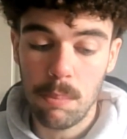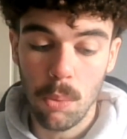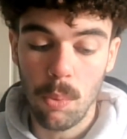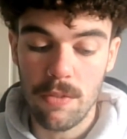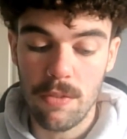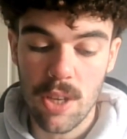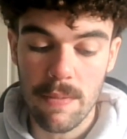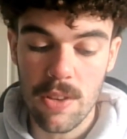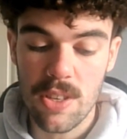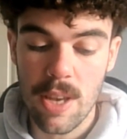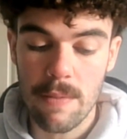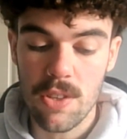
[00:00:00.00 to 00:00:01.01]
but with
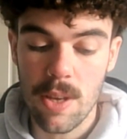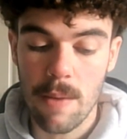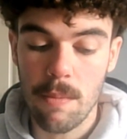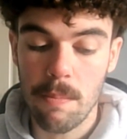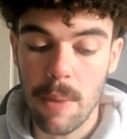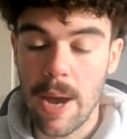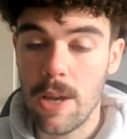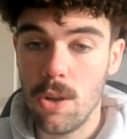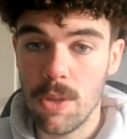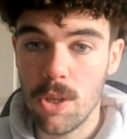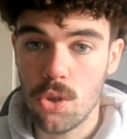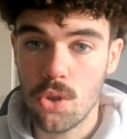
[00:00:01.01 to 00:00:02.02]
777 buying
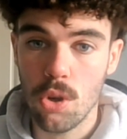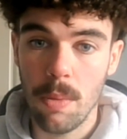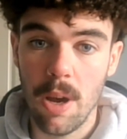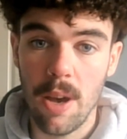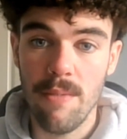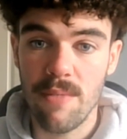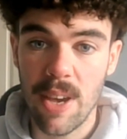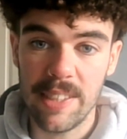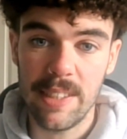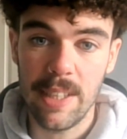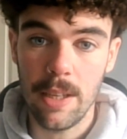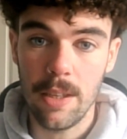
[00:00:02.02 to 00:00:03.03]
them in the summer,
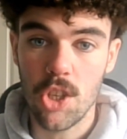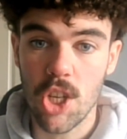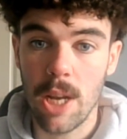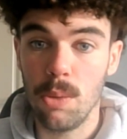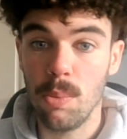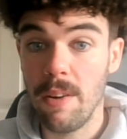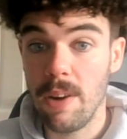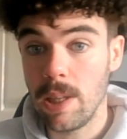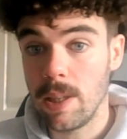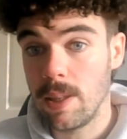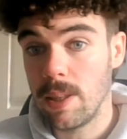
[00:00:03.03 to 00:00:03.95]
investing in the January,